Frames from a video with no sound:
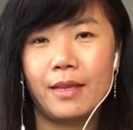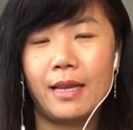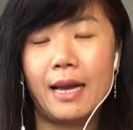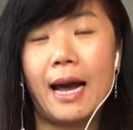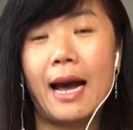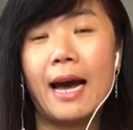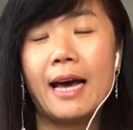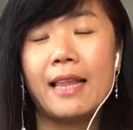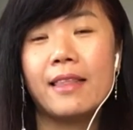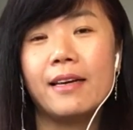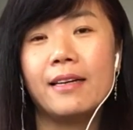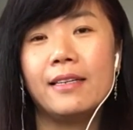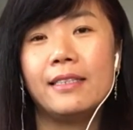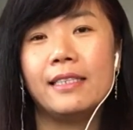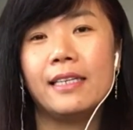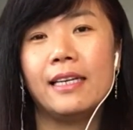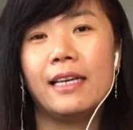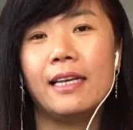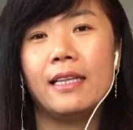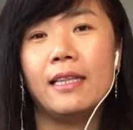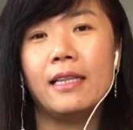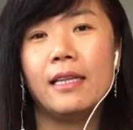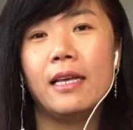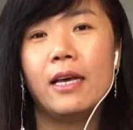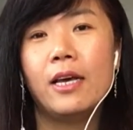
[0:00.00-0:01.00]
Other
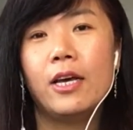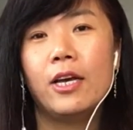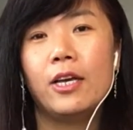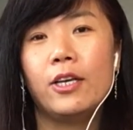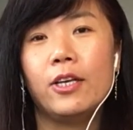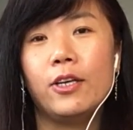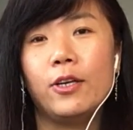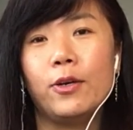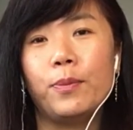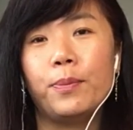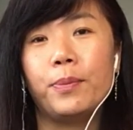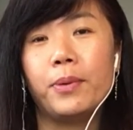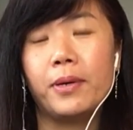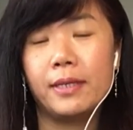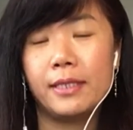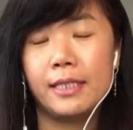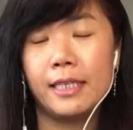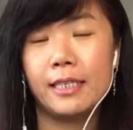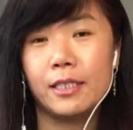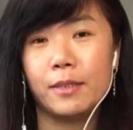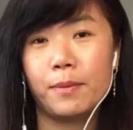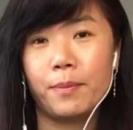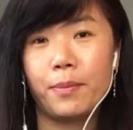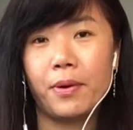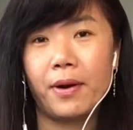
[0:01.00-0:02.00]
than you
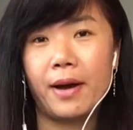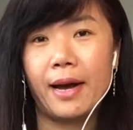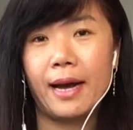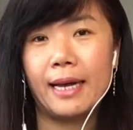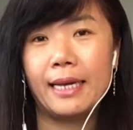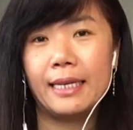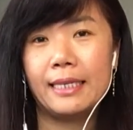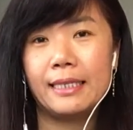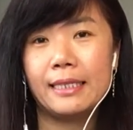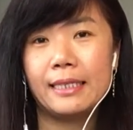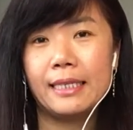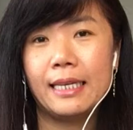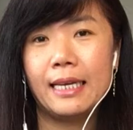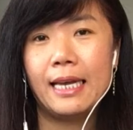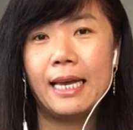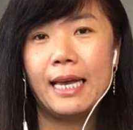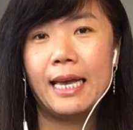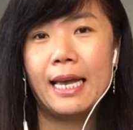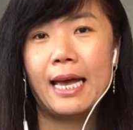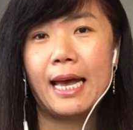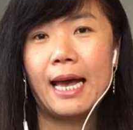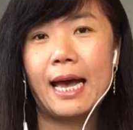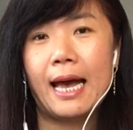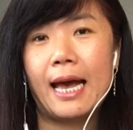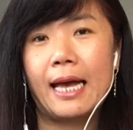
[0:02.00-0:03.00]
purchase price
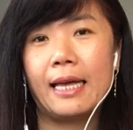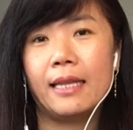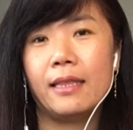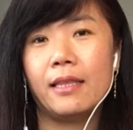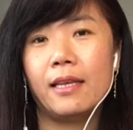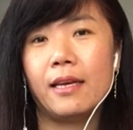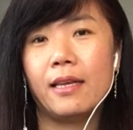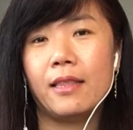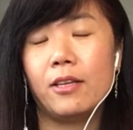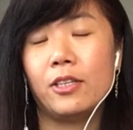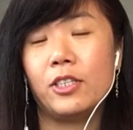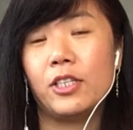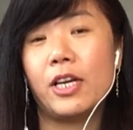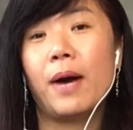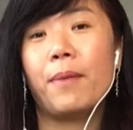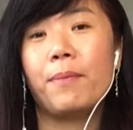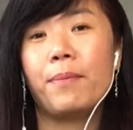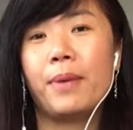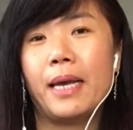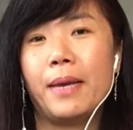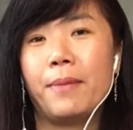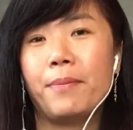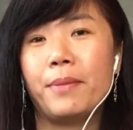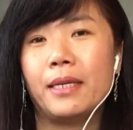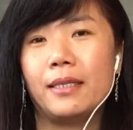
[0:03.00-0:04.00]
and the down
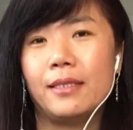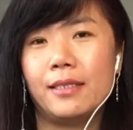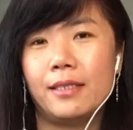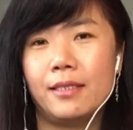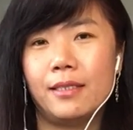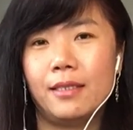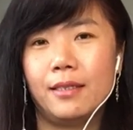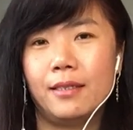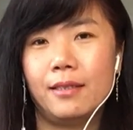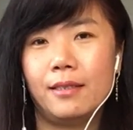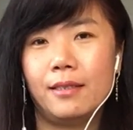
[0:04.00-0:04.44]
payment.